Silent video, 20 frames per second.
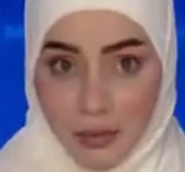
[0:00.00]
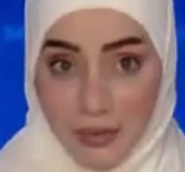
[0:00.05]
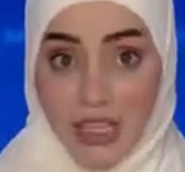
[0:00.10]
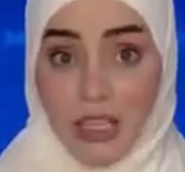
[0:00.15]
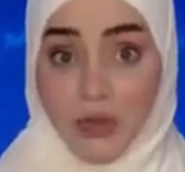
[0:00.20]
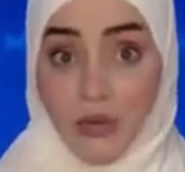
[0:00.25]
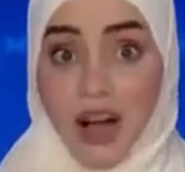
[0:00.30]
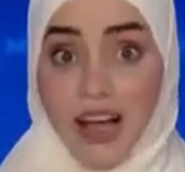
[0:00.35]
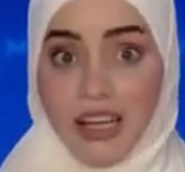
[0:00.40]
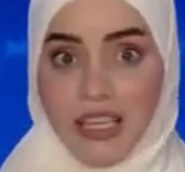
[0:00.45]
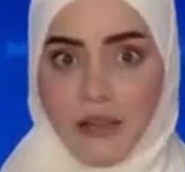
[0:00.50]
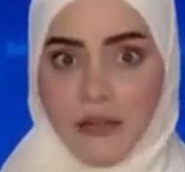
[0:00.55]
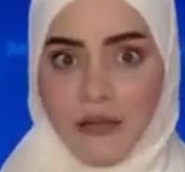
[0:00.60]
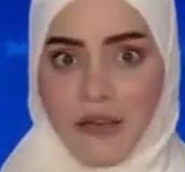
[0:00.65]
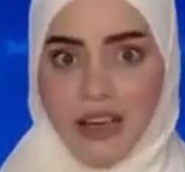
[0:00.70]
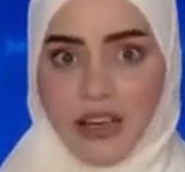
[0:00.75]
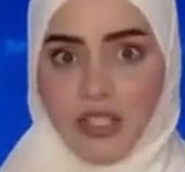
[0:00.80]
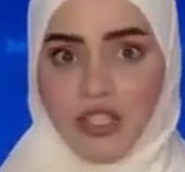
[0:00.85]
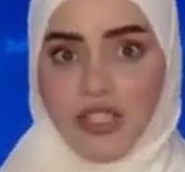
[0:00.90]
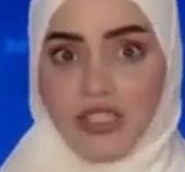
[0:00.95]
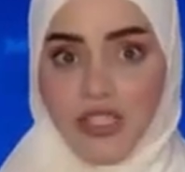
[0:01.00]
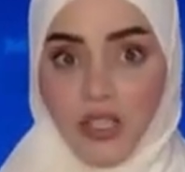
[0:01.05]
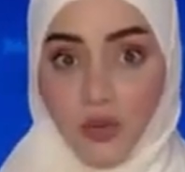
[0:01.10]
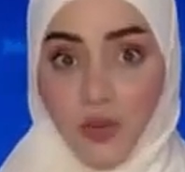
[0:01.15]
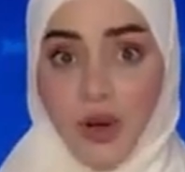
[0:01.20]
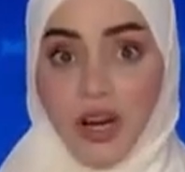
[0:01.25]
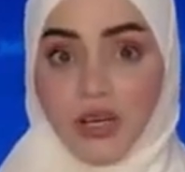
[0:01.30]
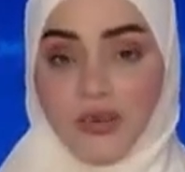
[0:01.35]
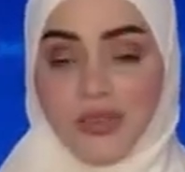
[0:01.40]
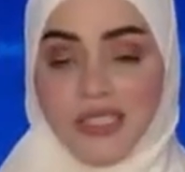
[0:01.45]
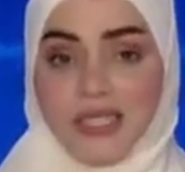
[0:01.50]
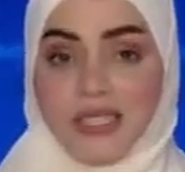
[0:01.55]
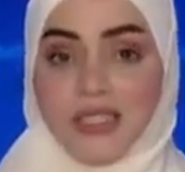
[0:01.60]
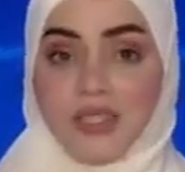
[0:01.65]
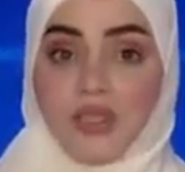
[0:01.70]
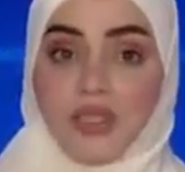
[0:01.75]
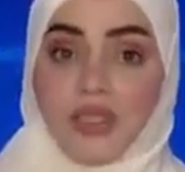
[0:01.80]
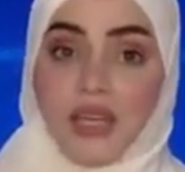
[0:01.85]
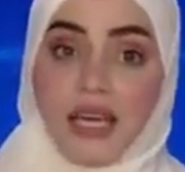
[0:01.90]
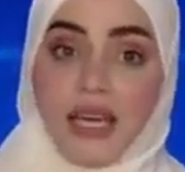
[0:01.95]
the Iraqi factions, Iraqi
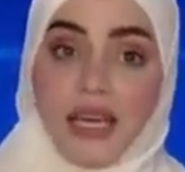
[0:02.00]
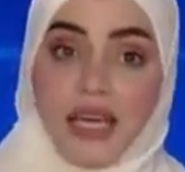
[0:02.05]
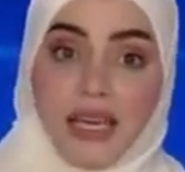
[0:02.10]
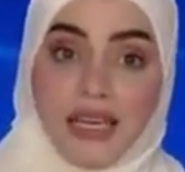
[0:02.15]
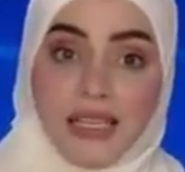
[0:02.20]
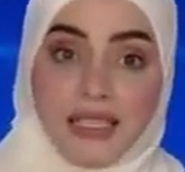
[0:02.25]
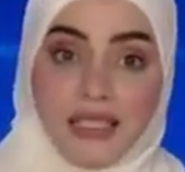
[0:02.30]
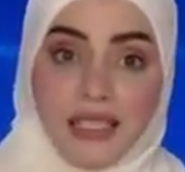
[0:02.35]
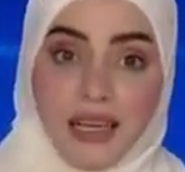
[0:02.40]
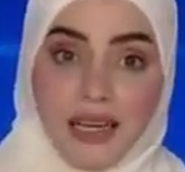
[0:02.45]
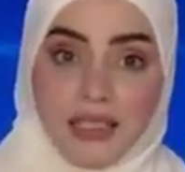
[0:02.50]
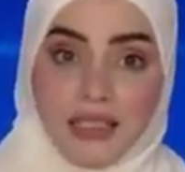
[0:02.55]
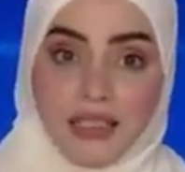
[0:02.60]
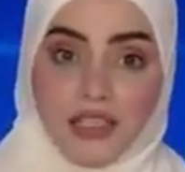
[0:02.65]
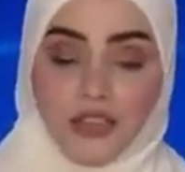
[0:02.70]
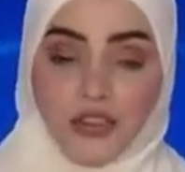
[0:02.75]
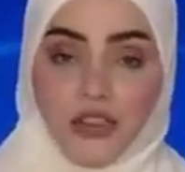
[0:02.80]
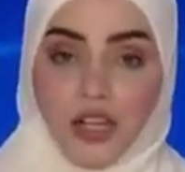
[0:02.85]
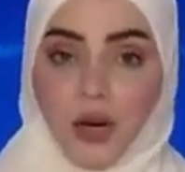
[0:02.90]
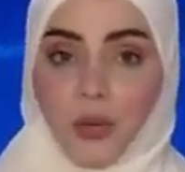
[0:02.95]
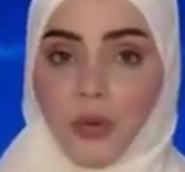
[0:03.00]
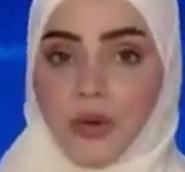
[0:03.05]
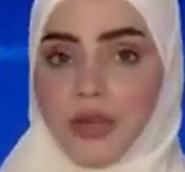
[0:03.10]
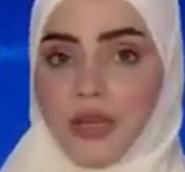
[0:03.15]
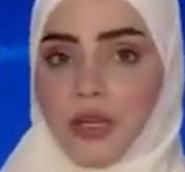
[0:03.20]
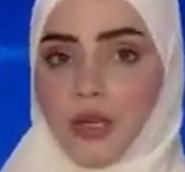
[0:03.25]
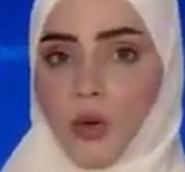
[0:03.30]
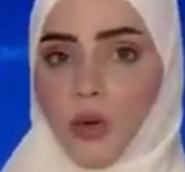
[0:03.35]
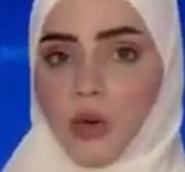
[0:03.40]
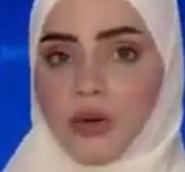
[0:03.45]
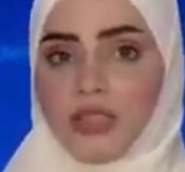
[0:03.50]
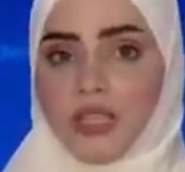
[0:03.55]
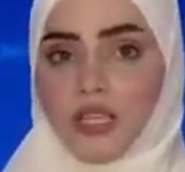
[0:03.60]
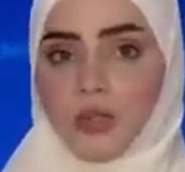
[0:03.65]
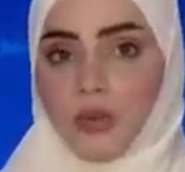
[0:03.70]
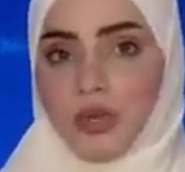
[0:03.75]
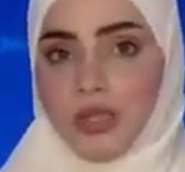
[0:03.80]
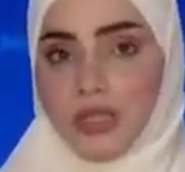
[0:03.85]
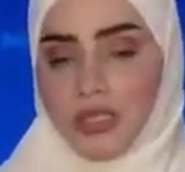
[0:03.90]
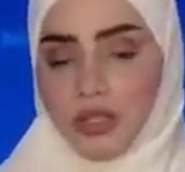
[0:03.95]
resistance inside Syria, where they
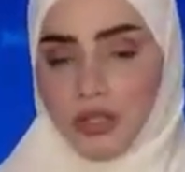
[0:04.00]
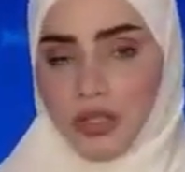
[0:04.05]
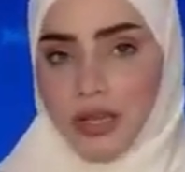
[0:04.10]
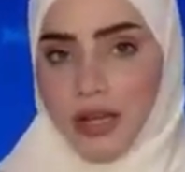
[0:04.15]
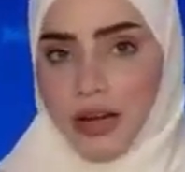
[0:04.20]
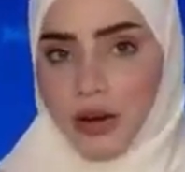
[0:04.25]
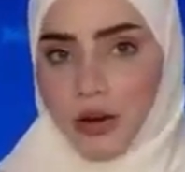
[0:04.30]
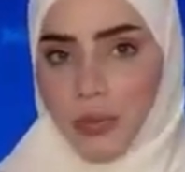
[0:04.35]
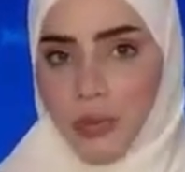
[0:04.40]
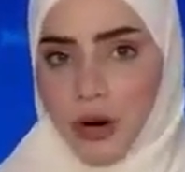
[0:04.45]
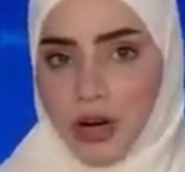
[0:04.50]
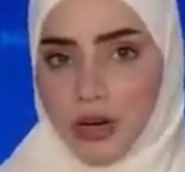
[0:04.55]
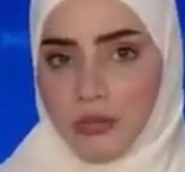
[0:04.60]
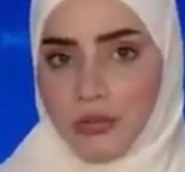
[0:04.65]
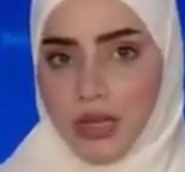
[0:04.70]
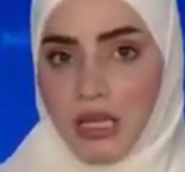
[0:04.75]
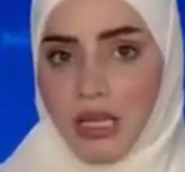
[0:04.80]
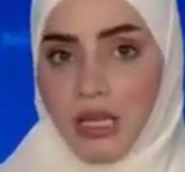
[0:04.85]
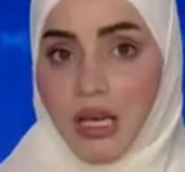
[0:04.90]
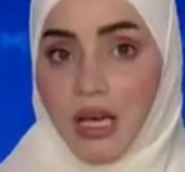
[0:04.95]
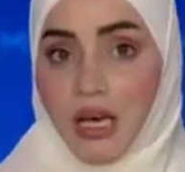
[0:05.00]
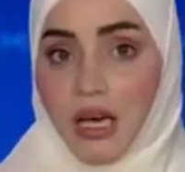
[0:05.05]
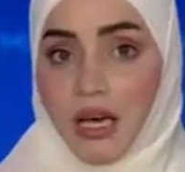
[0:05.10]
coordinate with the Syrian Arab Army,